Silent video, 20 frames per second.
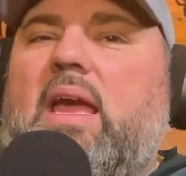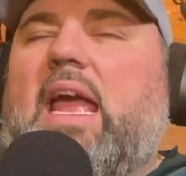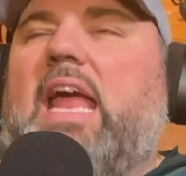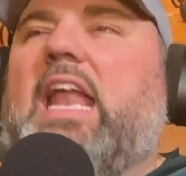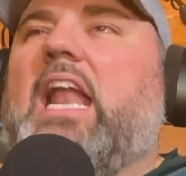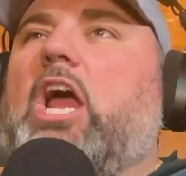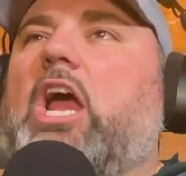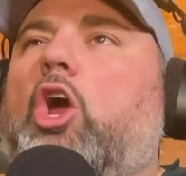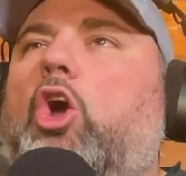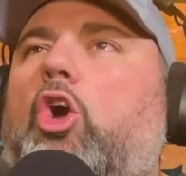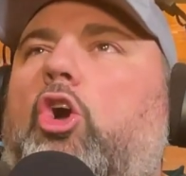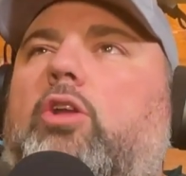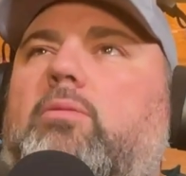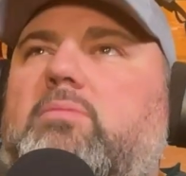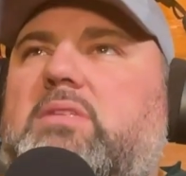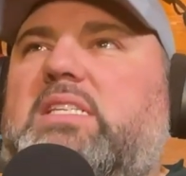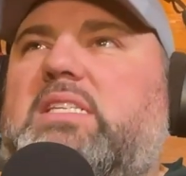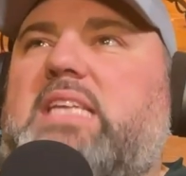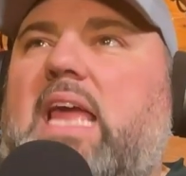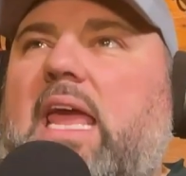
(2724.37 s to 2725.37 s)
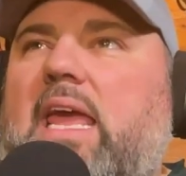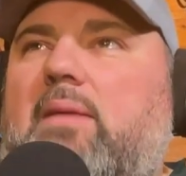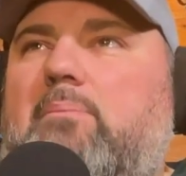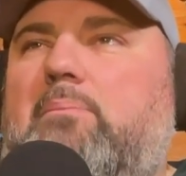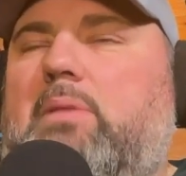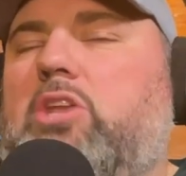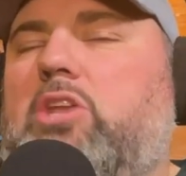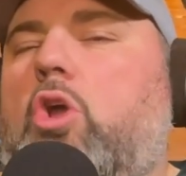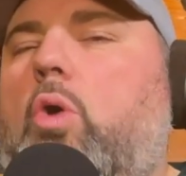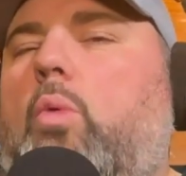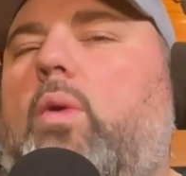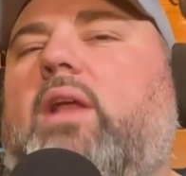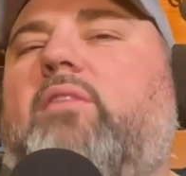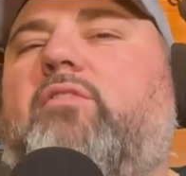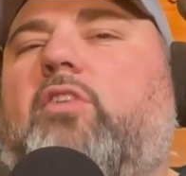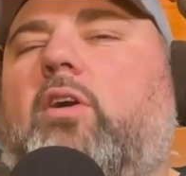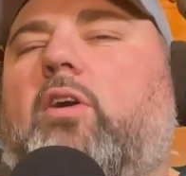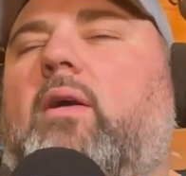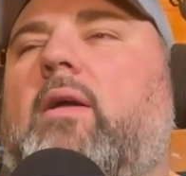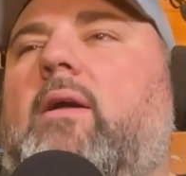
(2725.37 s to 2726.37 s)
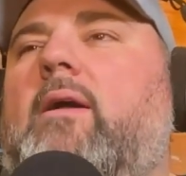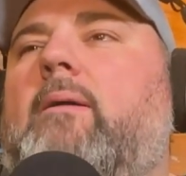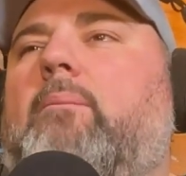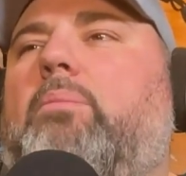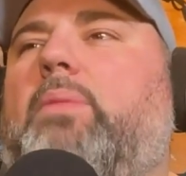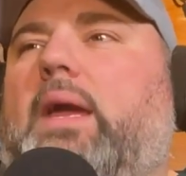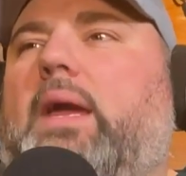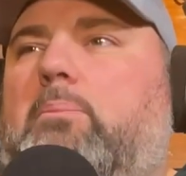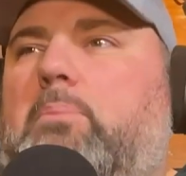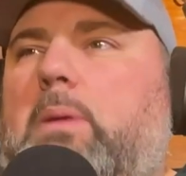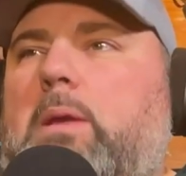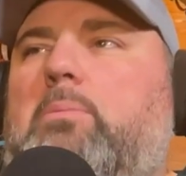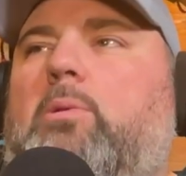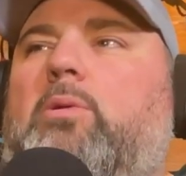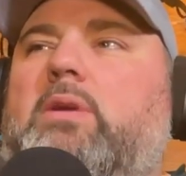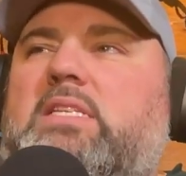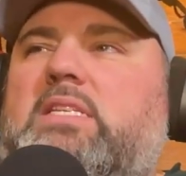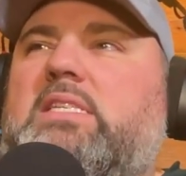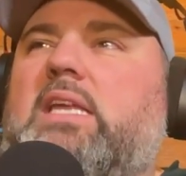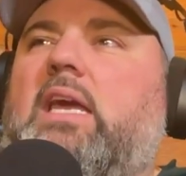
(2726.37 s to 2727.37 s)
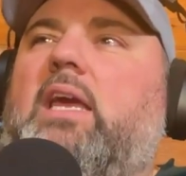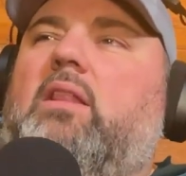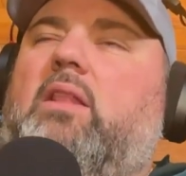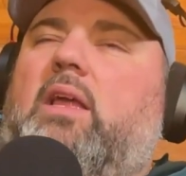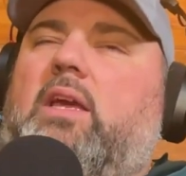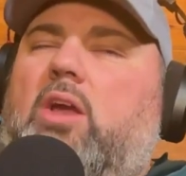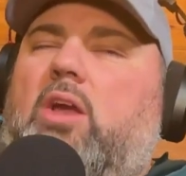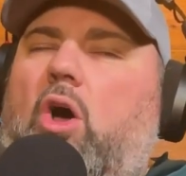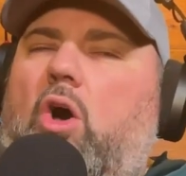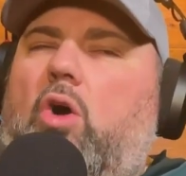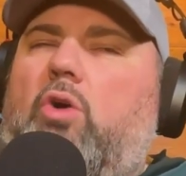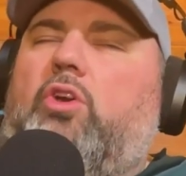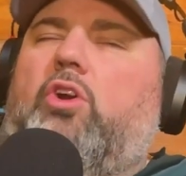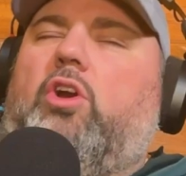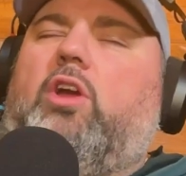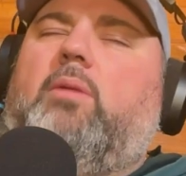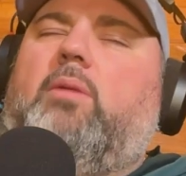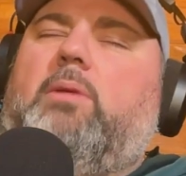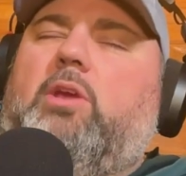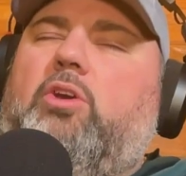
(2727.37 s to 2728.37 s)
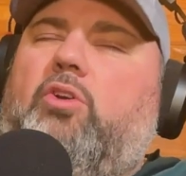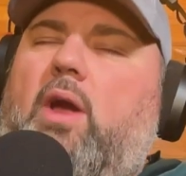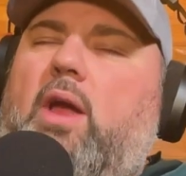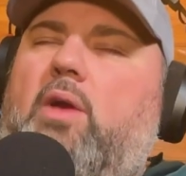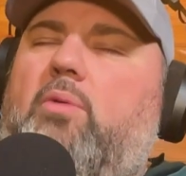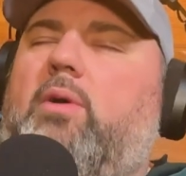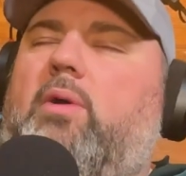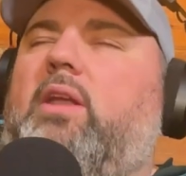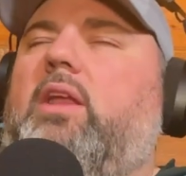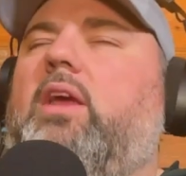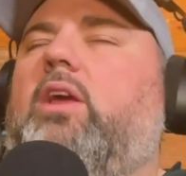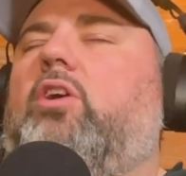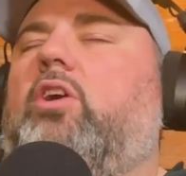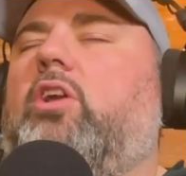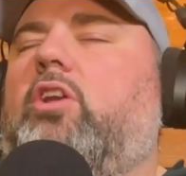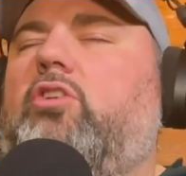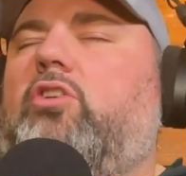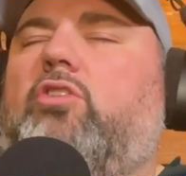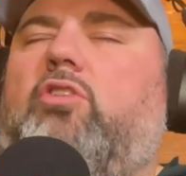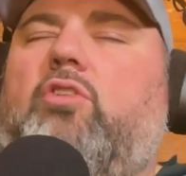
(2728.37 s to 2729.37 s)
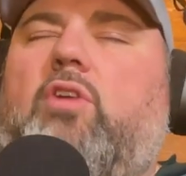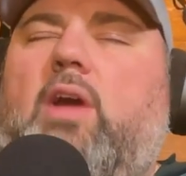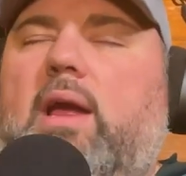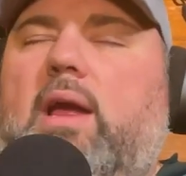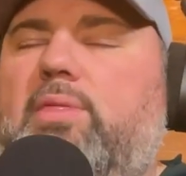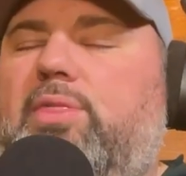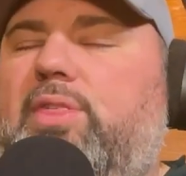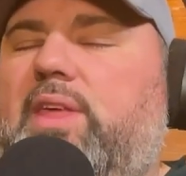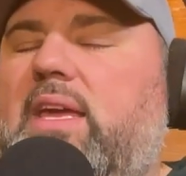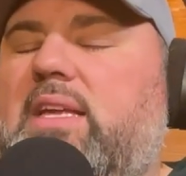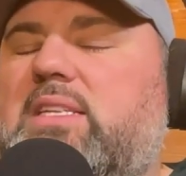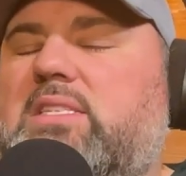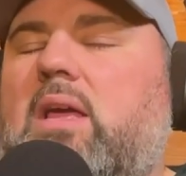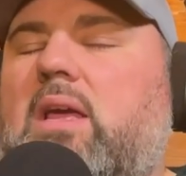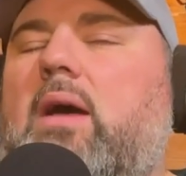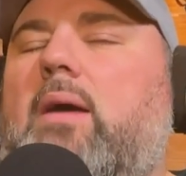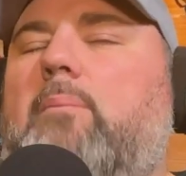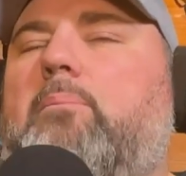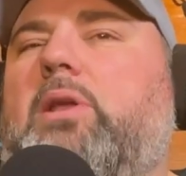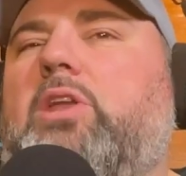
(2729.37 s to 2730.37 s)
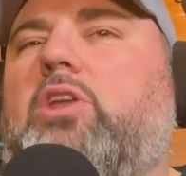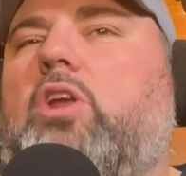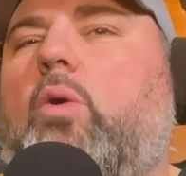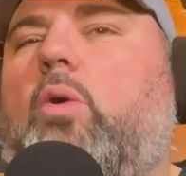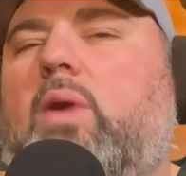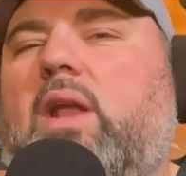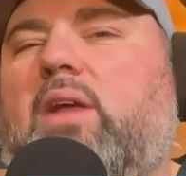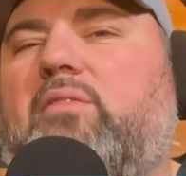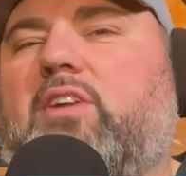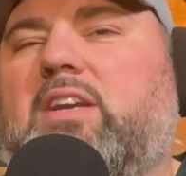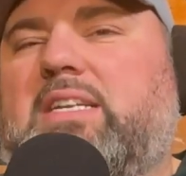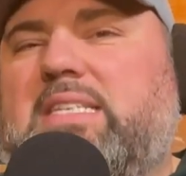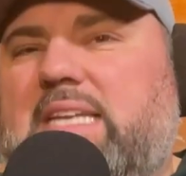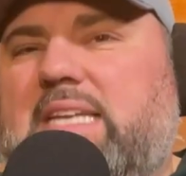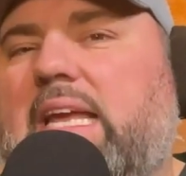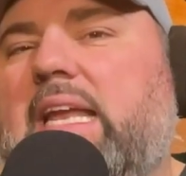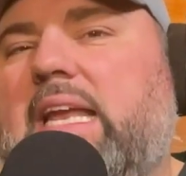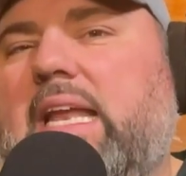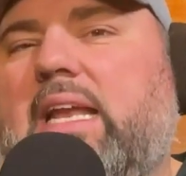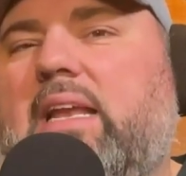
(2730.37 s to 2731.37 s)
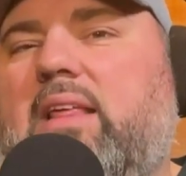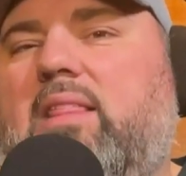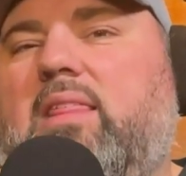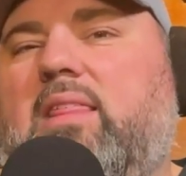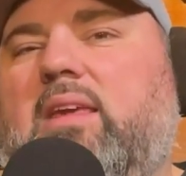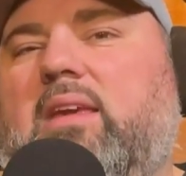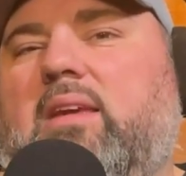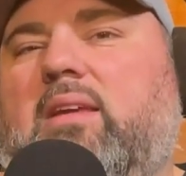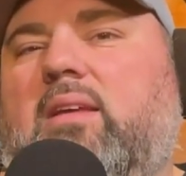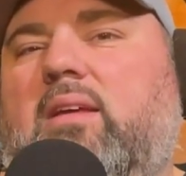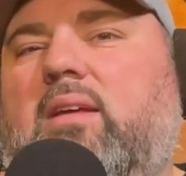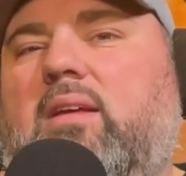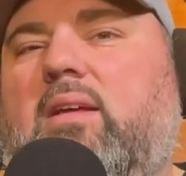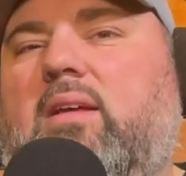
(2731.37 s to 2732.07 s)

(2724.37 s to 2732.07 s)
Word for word: And I heard him say it, but no one ever, like, people would say like, oh, you're going to be great one day, you're going to do great things, but no one ever did anything.